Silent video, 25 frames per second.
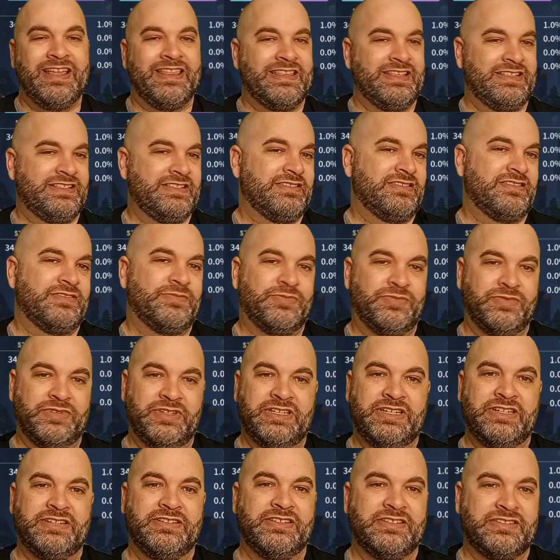This is
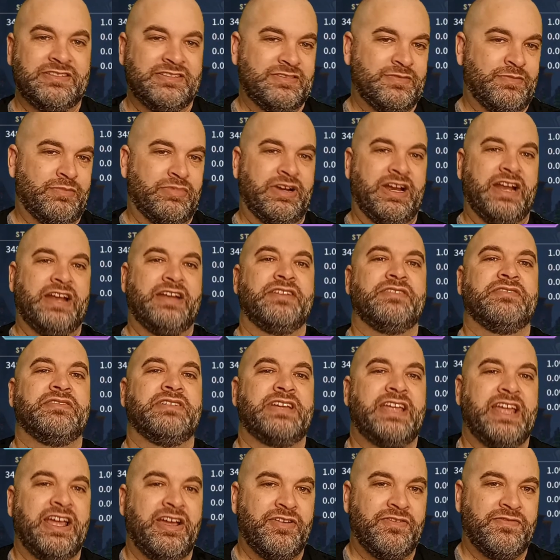a brand new
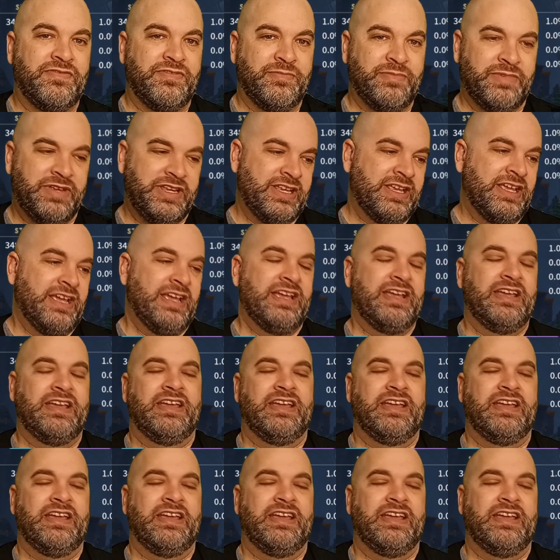account for me.